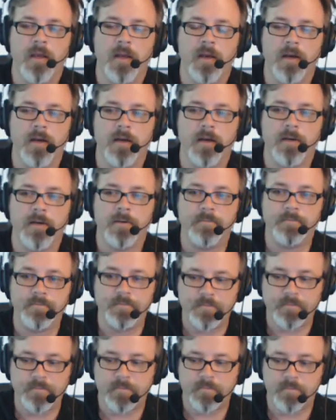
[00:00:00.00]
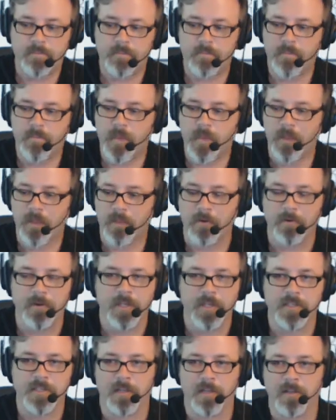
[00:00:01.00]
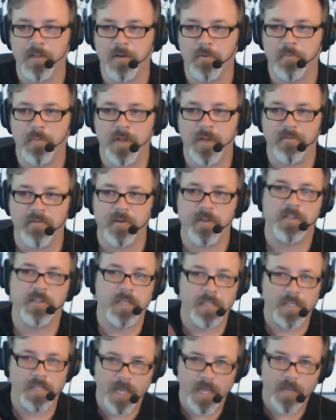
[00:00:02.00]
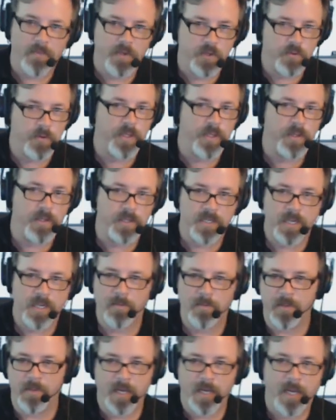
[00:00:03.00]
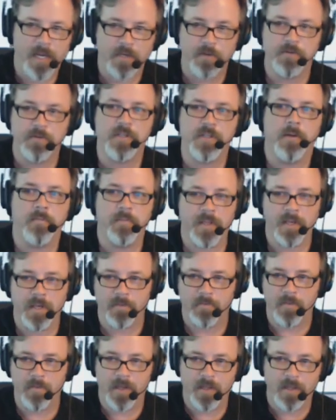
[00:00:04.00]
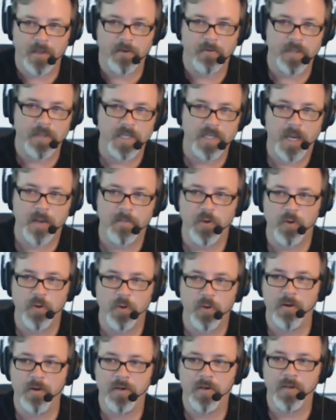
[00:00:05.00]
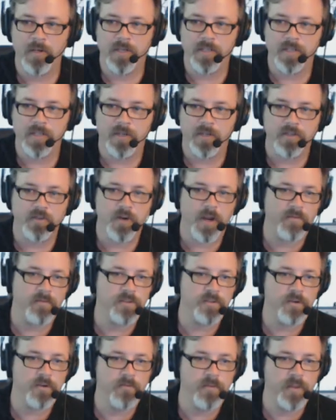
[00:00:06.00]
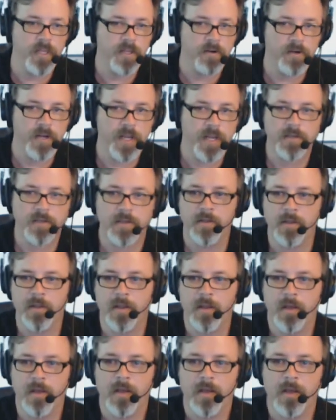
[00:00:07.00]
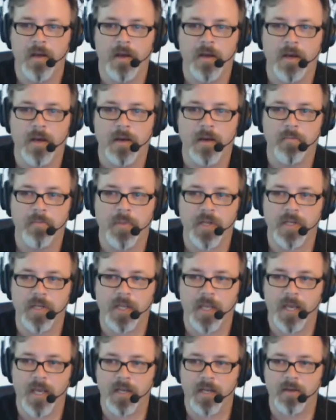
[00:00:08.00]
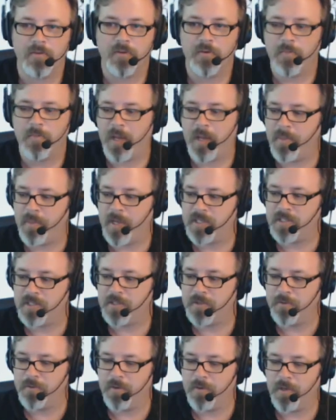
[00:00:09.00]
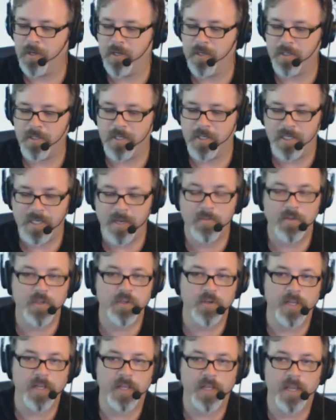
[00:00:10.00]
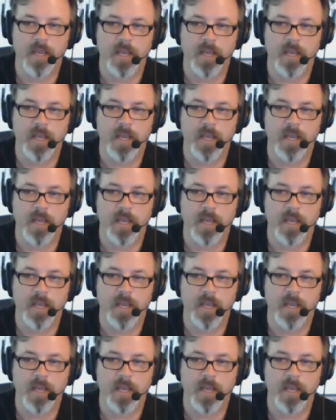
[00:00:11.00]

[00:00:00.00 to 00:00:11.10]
Um, there is a little bit of a delay between the time that I do something and by you know the time you hear it as it travels over the internet. Um, but again, I'll do my best to, uh, to demonstrate the